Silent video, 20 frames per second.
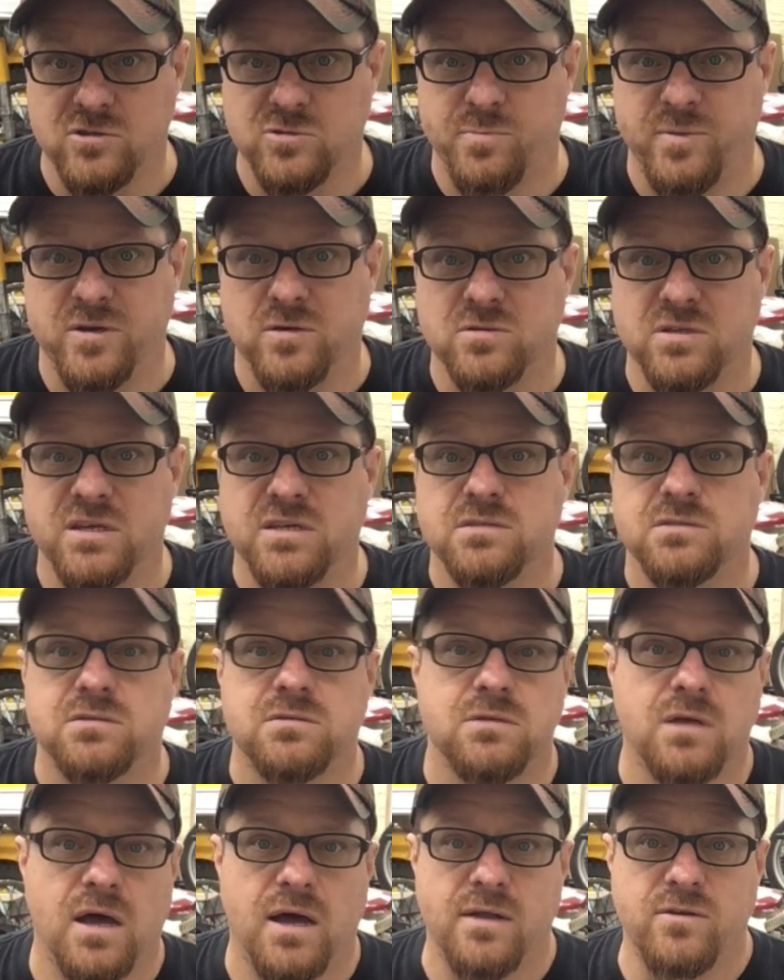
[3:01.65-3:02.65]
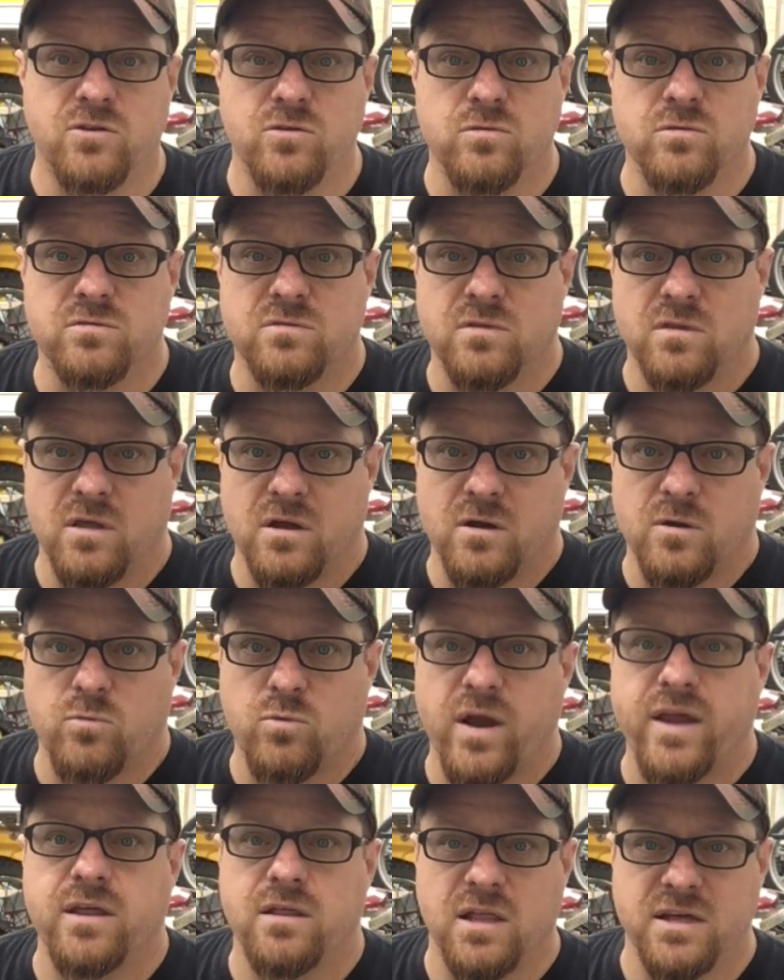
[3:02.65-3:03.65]
buildings due to their
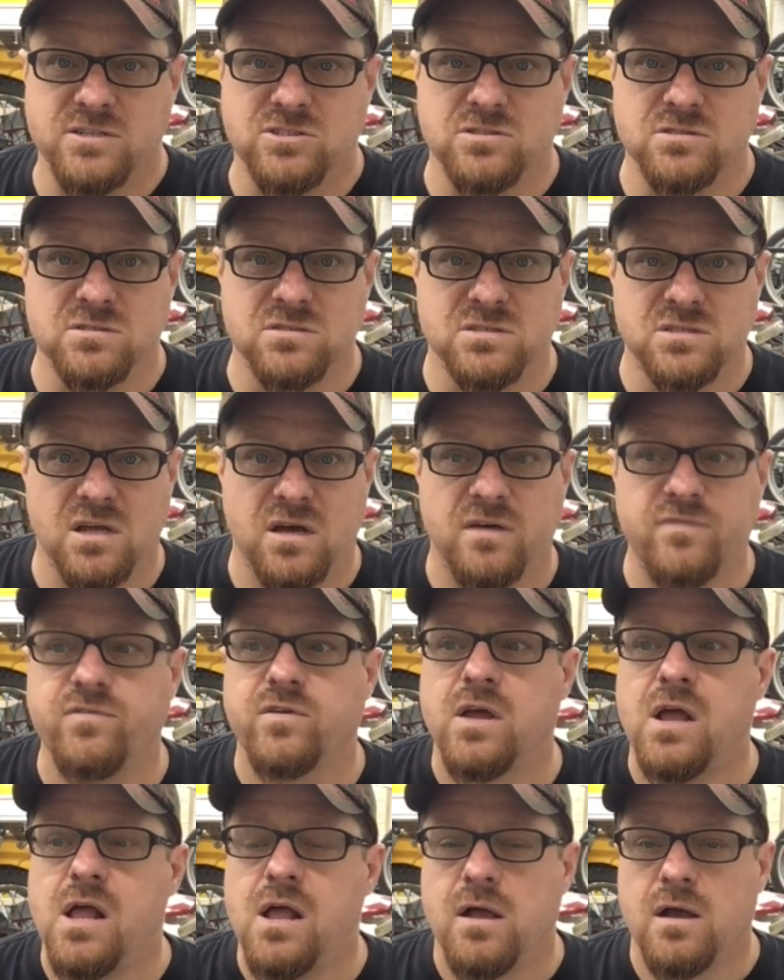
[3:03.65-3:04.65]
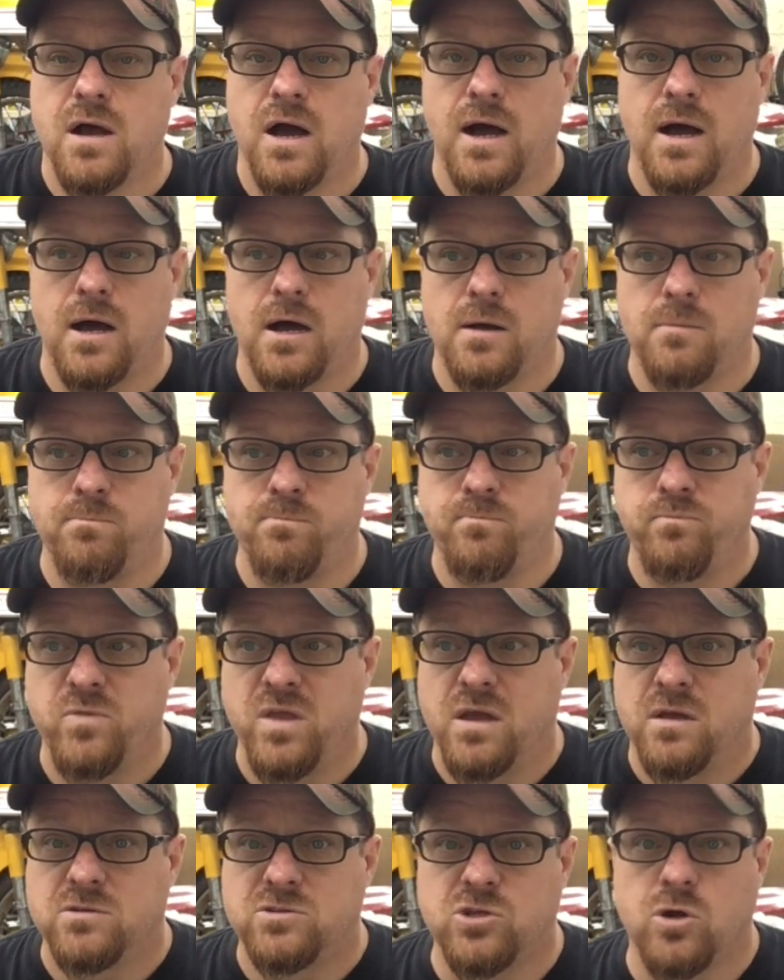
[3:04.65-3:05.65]
regulations and stuff.
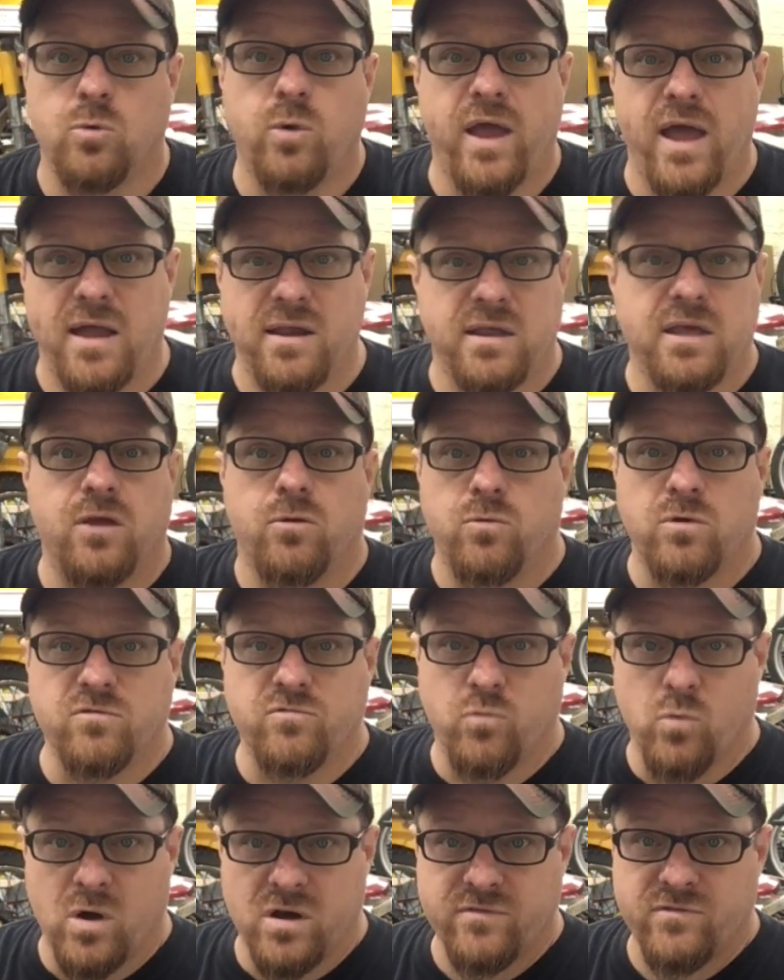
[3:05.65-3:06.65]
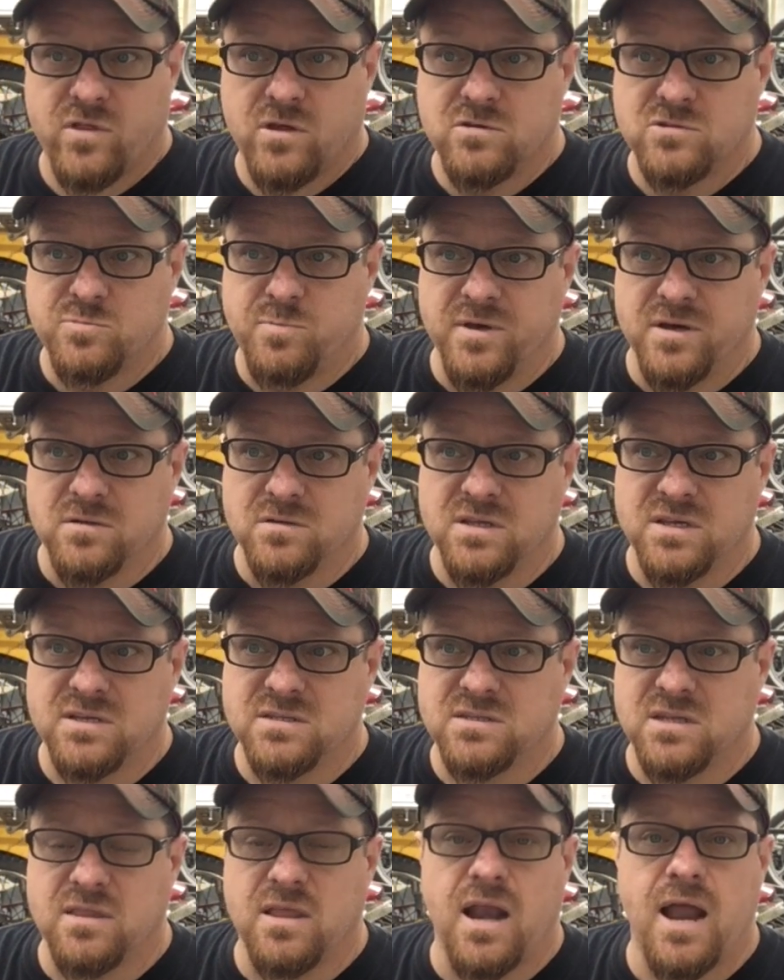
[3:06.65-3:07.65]
So we had to get rid of one of those
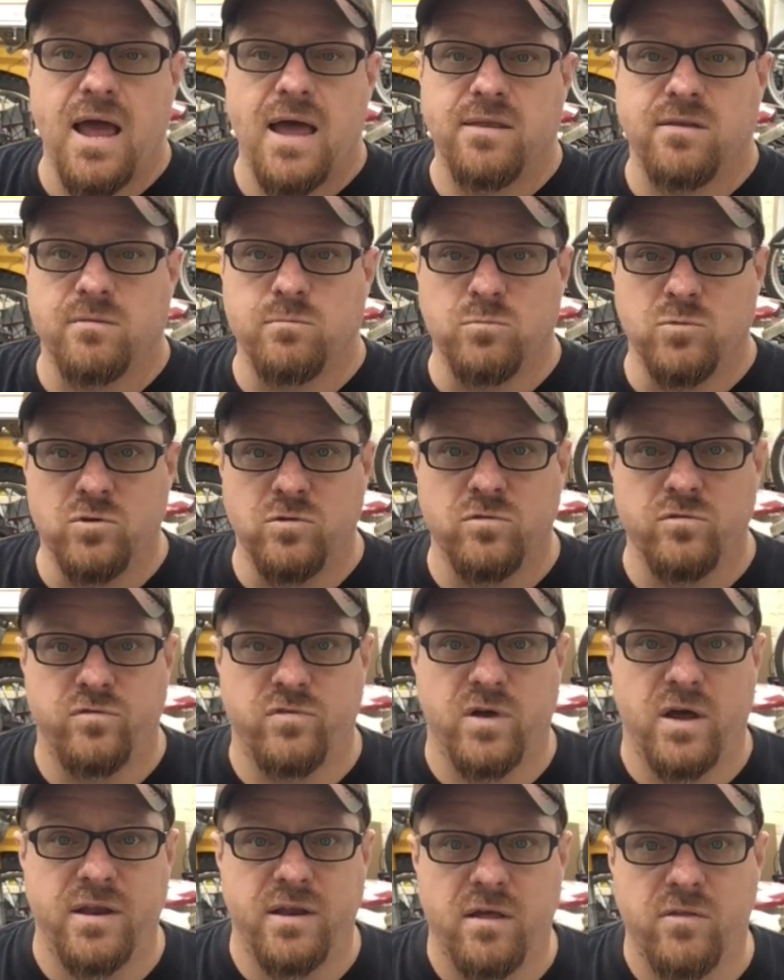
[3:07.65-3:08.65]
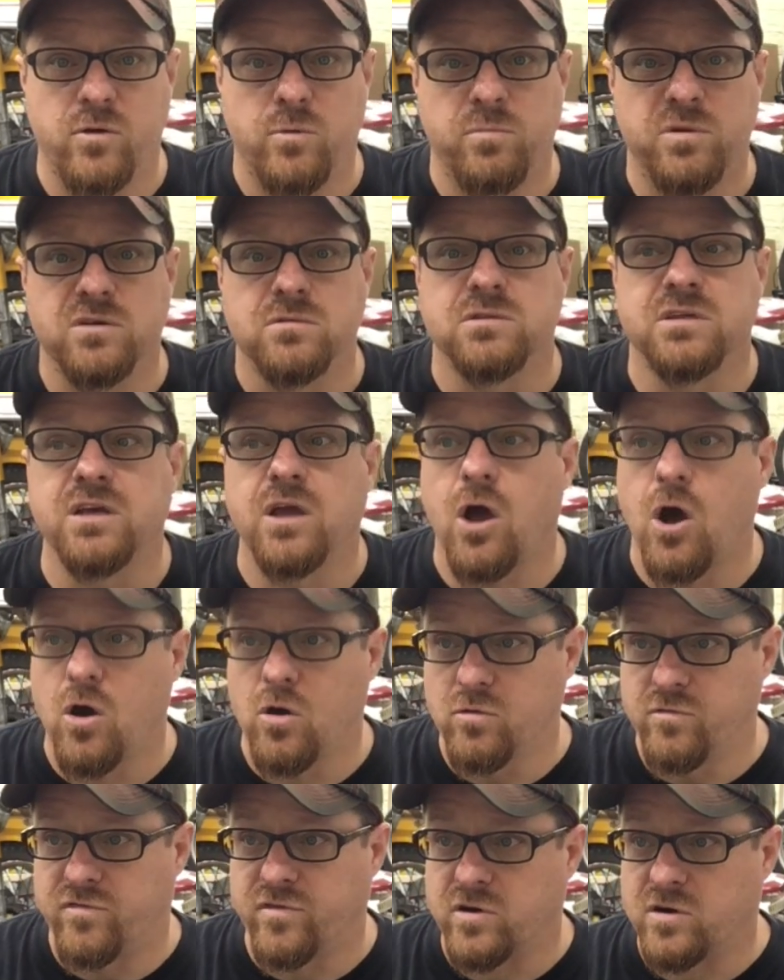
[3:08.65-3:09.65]
buildings, and then I had to move another building
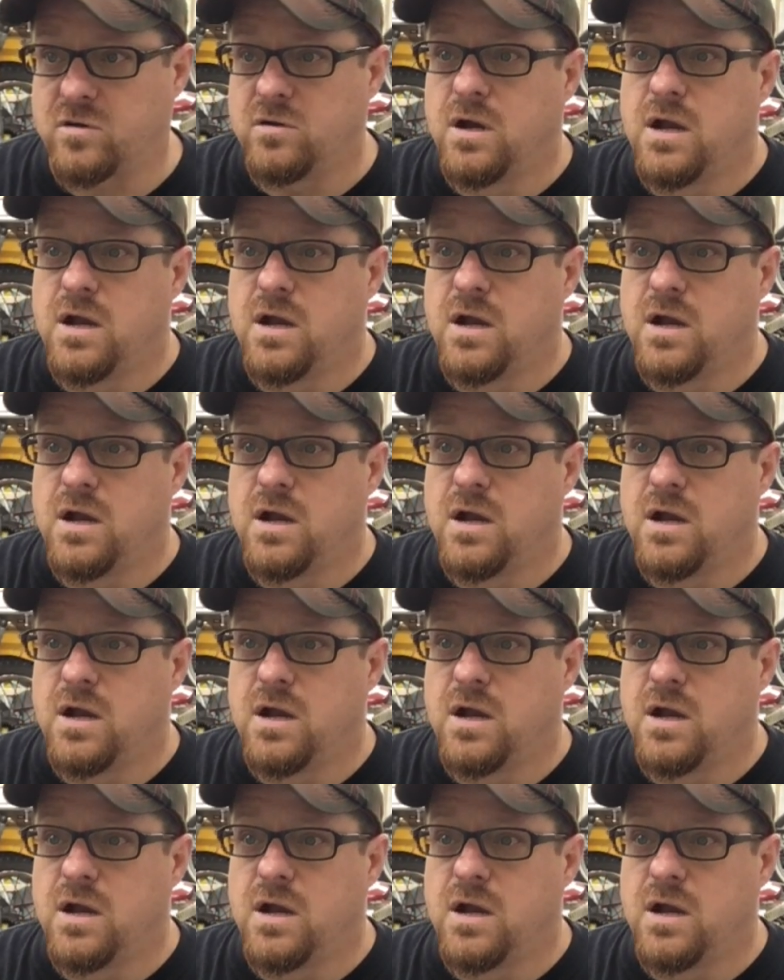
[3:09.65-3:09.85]
over.